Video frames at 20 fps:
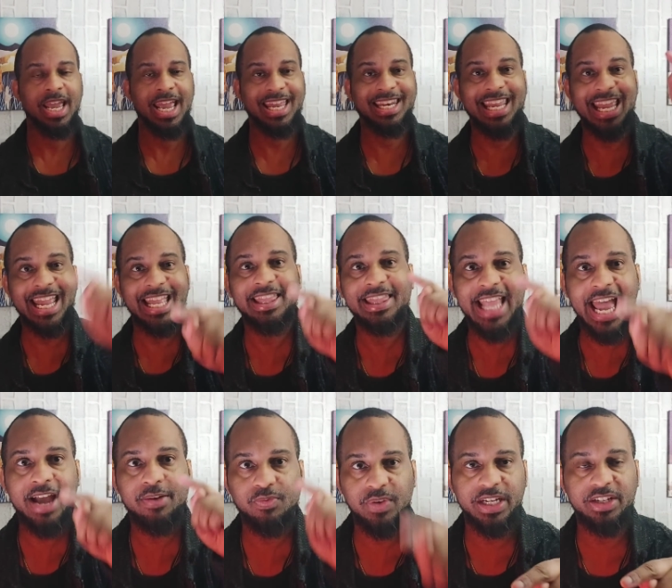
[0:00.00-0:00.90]
And in
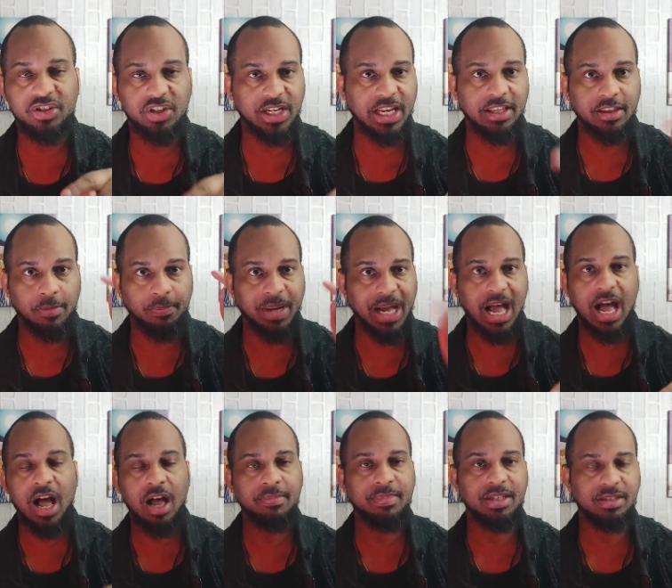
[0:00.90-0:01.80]
that region, in the
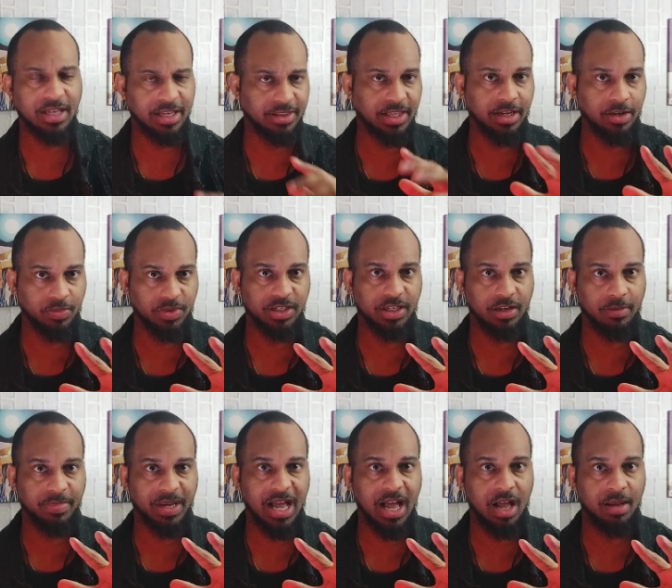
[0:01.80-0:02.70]
Bahamas, I think it was in
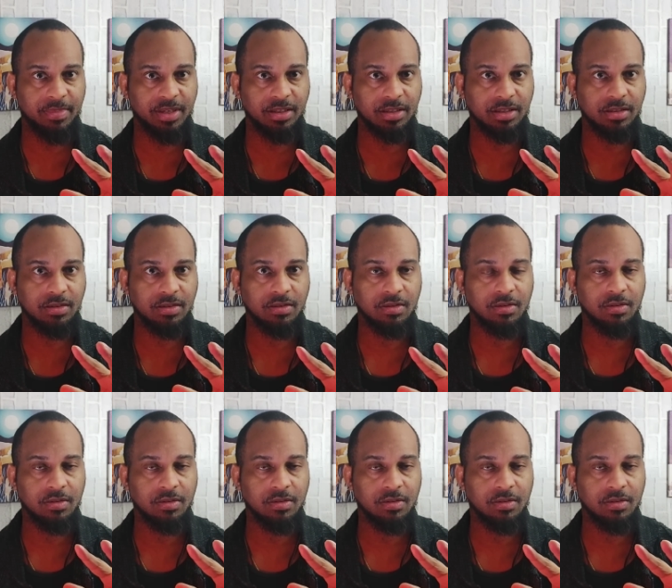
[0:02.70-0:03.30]
the Bahamas,